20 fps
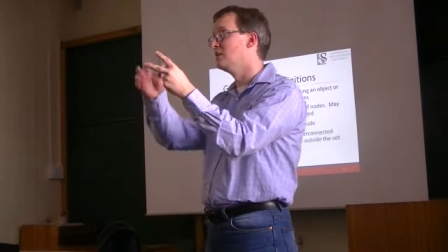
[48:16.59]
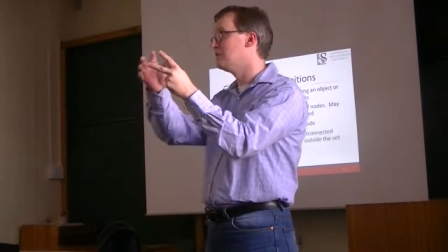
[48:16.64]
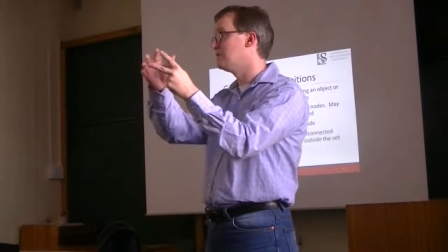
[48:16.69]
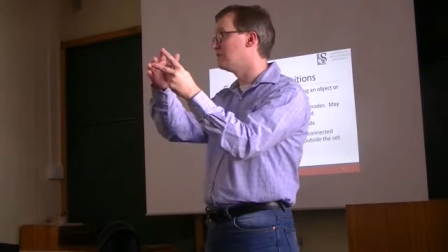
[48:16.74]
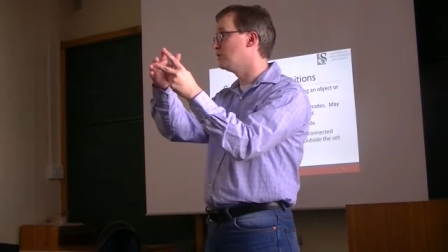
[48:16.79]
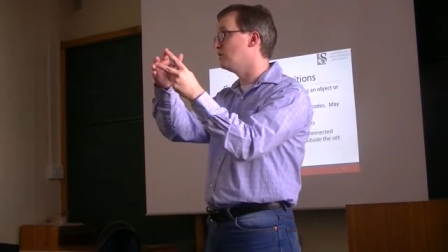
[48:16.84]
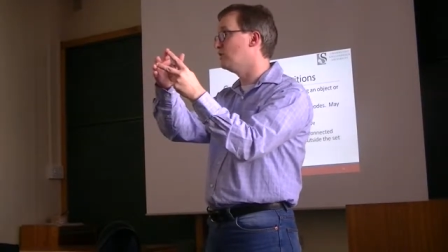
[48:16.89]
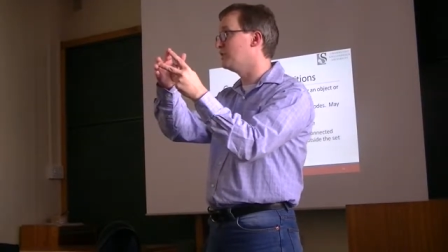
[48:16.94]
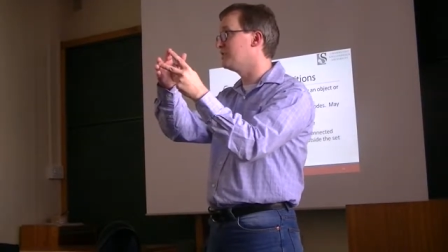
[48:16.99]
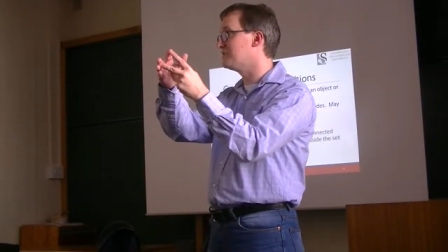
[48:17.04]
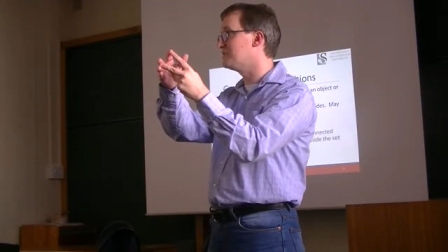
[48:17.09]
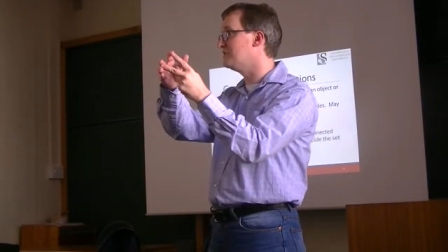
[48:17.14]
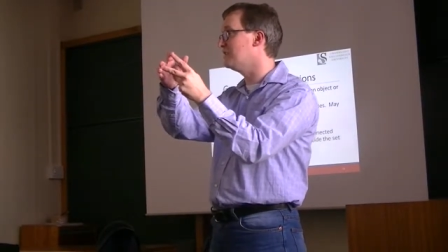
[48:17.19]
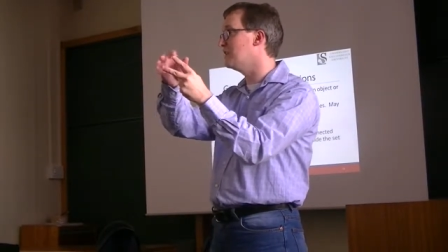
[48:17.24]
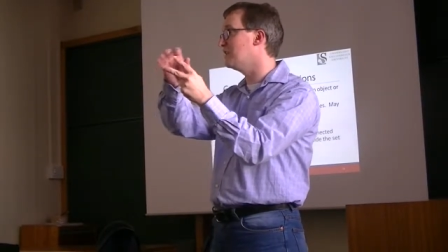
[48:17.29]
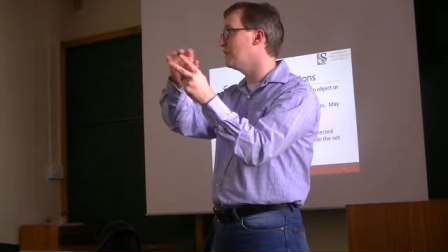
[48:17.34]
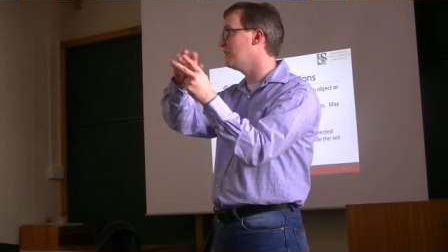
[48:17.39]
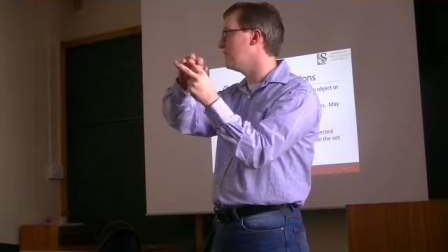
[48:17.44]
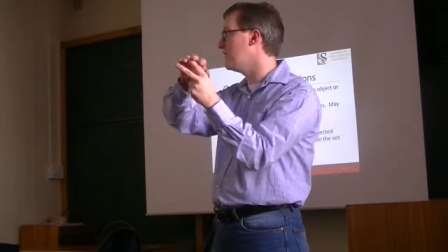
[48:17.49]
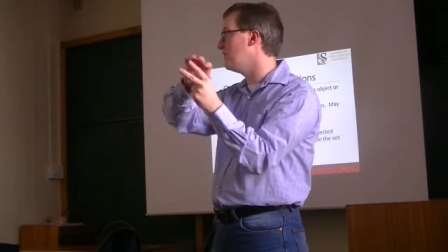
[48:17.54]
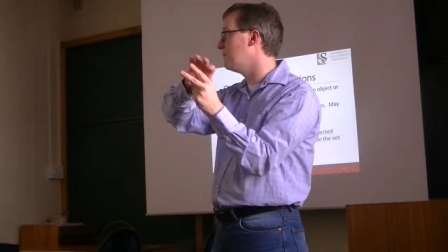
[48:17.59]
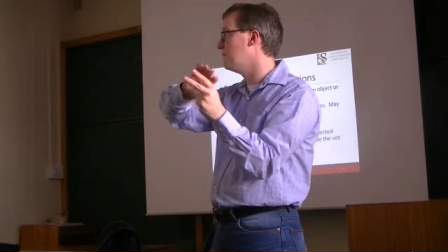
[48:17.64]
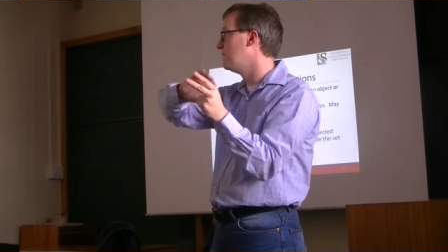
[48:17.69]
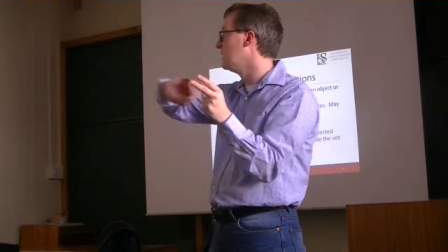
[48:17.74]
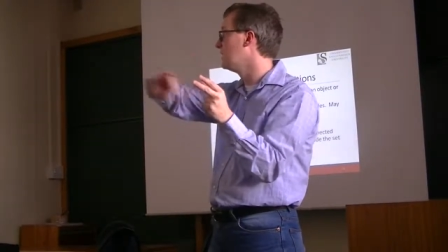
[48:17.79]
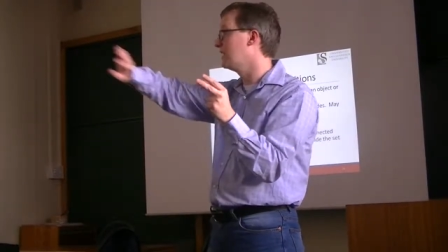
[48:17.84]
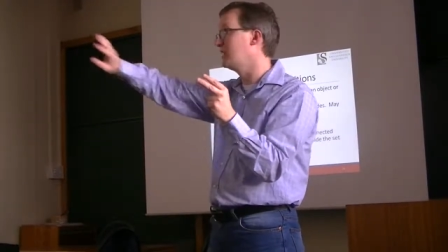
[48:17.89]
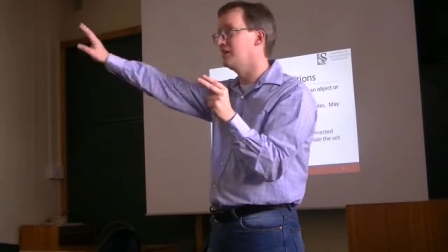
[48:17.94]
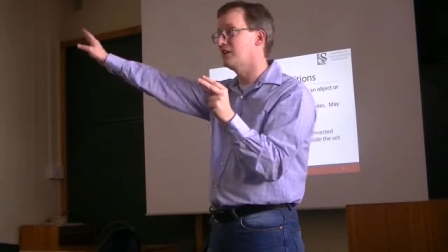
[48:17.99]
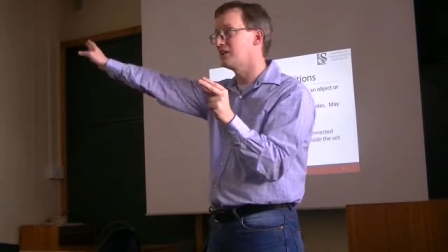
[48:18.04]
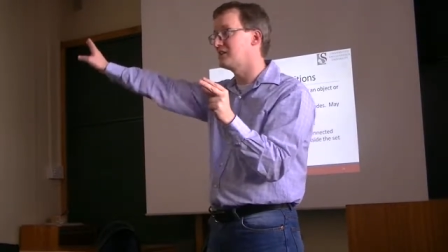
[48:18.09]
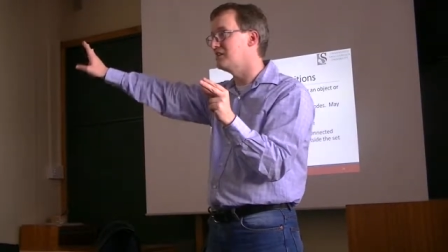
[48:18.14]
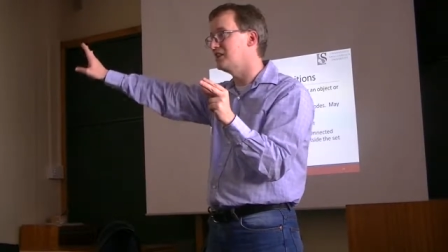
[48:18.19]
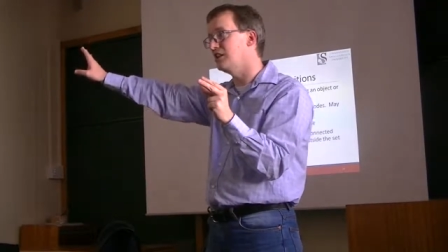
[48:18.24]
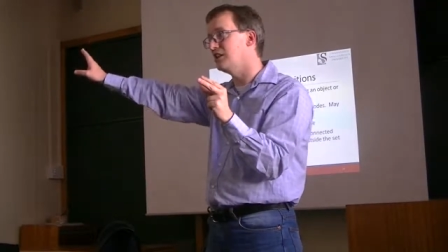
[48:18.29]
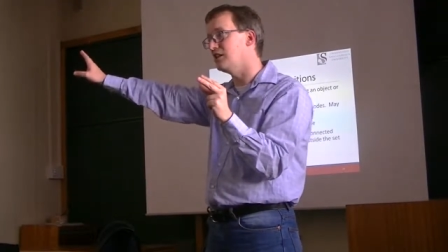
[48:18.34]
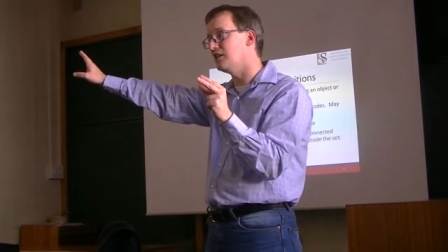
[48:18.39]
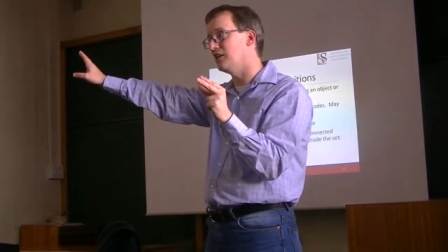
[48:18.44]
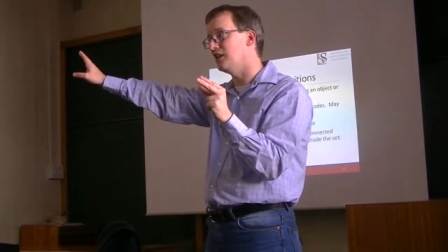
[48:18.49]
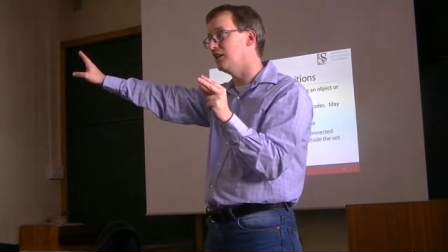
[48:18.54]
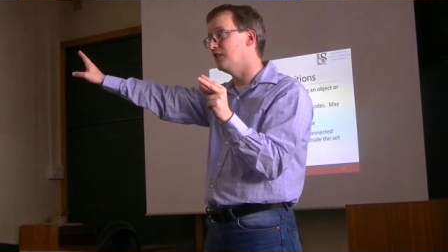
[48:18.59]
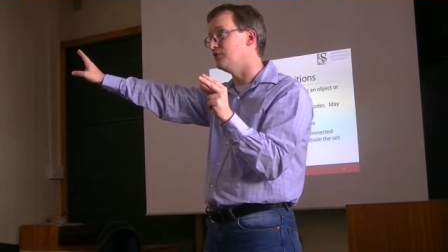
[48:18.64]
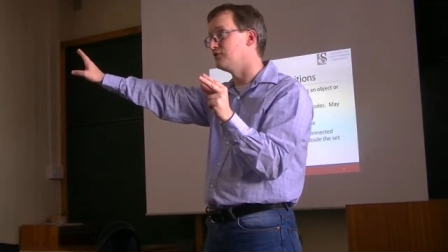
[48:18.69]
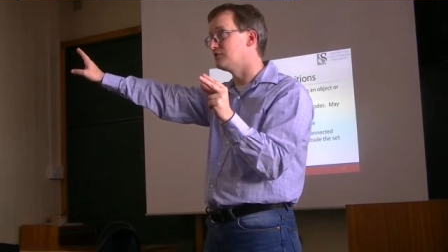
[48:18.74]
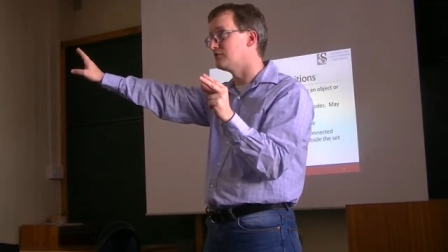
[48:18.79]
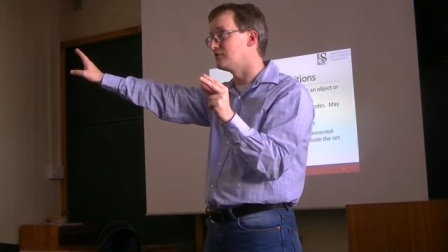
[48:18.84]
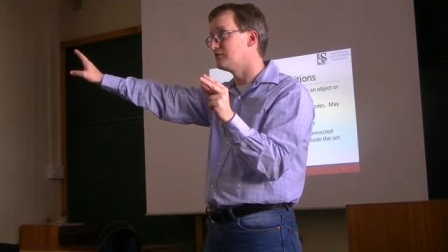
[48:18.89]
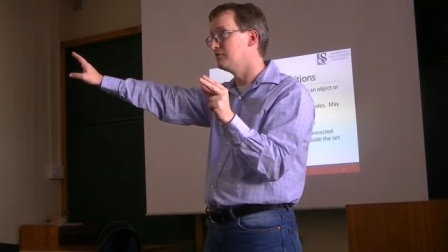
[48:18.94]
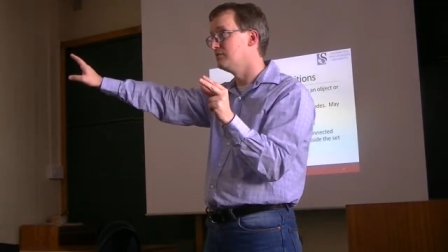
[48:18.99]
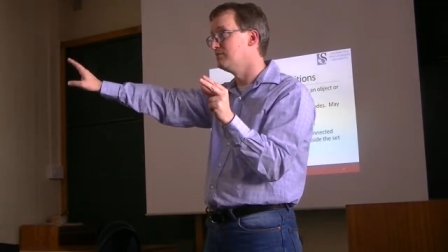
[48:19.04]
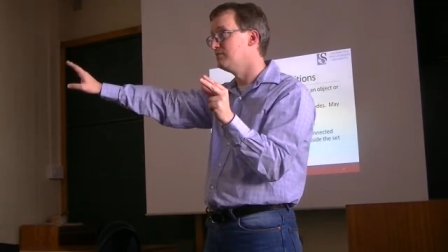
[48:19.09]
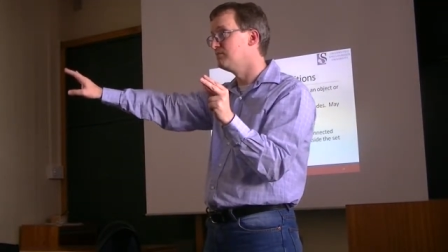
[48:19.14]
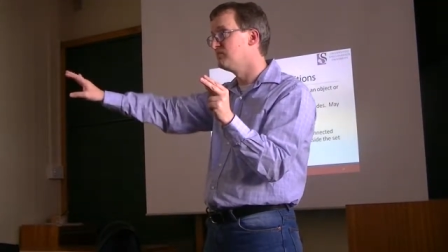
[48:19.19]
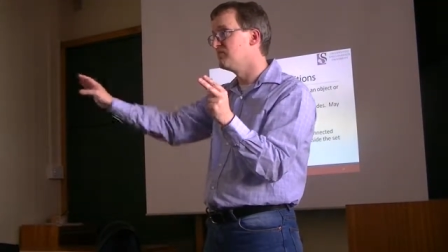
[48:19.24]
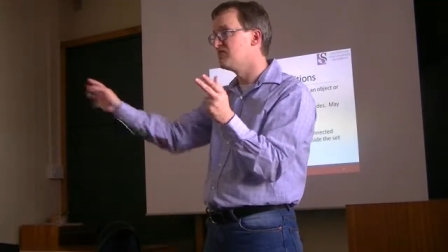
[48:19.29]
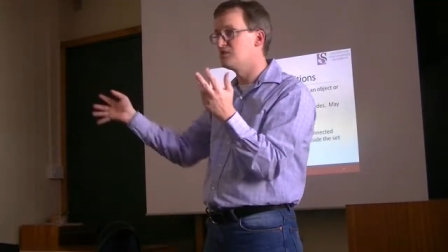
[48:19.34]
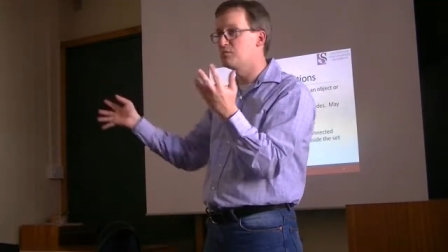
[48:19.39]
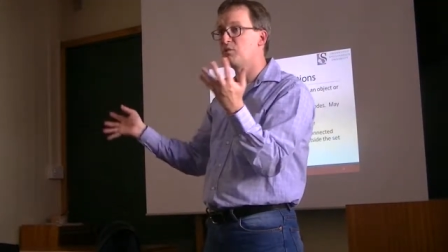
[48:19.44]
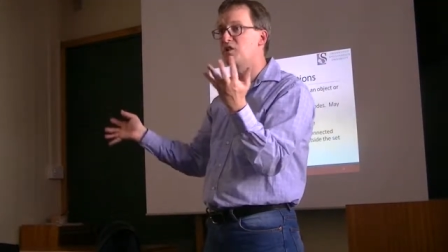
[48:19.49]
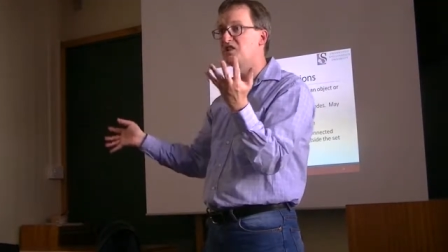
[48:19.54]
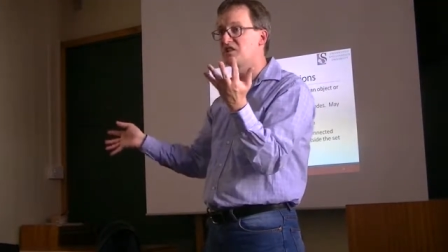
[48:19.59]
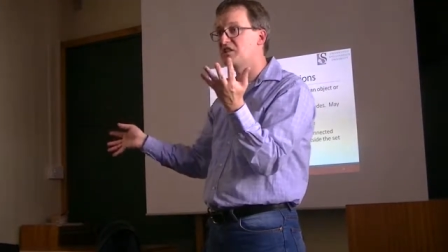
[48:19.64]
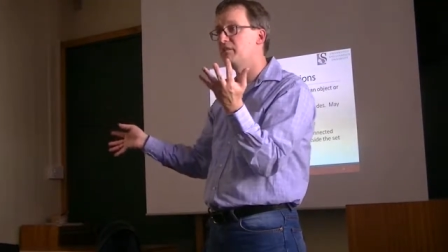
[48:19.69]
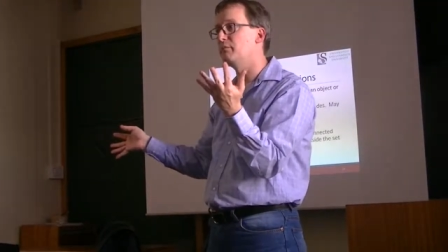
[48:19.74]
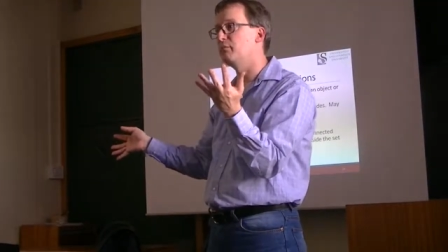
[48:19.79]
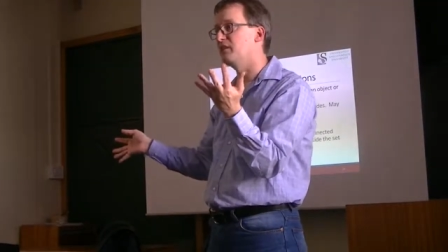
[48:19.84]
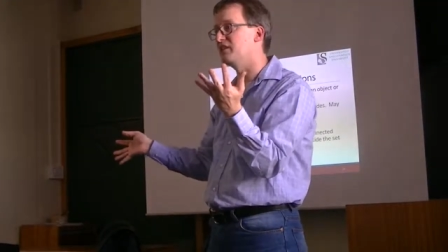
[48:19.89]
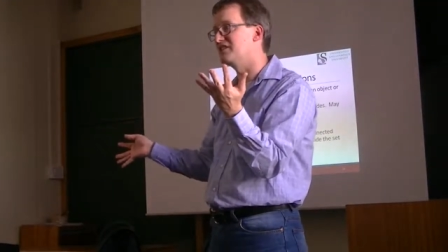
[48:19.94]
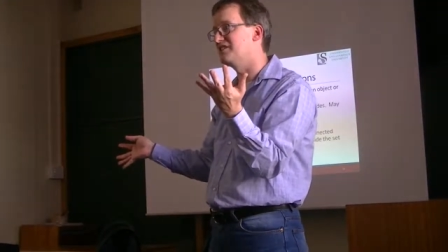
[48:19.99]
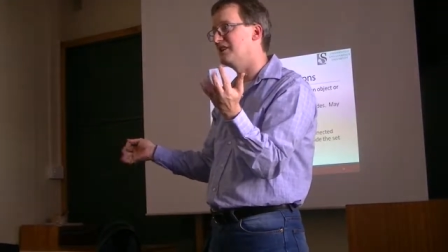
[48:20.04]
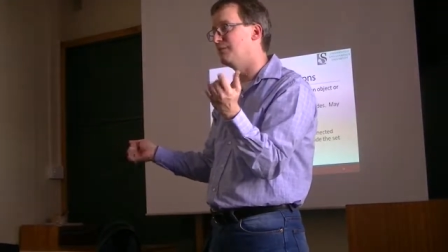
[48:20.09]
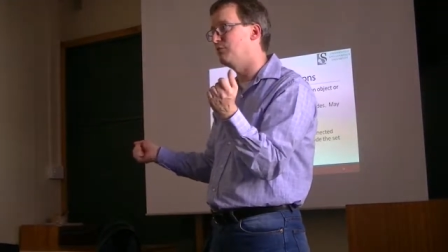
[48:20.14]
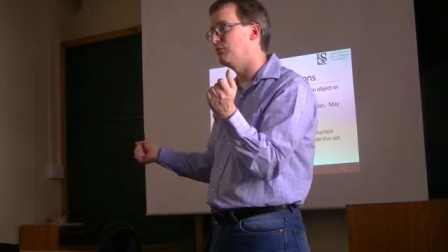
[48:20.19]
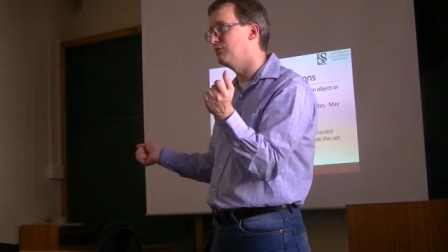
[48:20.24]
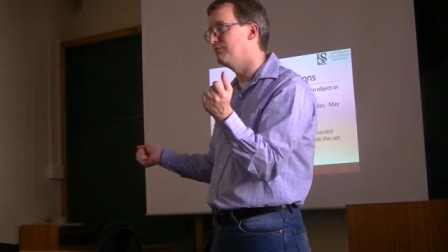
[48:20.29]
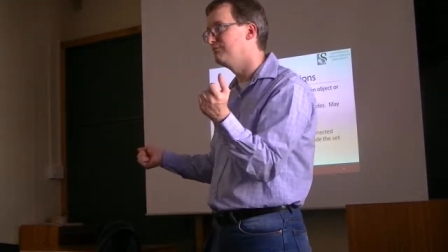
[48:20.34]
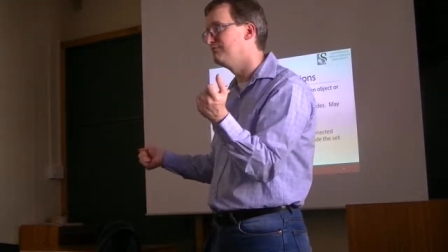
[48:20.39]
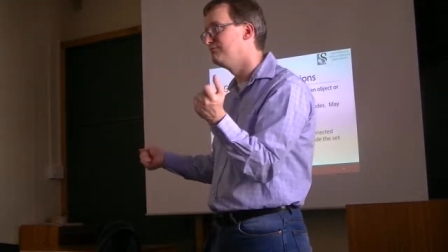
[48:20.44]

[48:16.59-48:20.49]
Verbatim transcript: so long as none of them connect to anything else. It's a pretty simple example.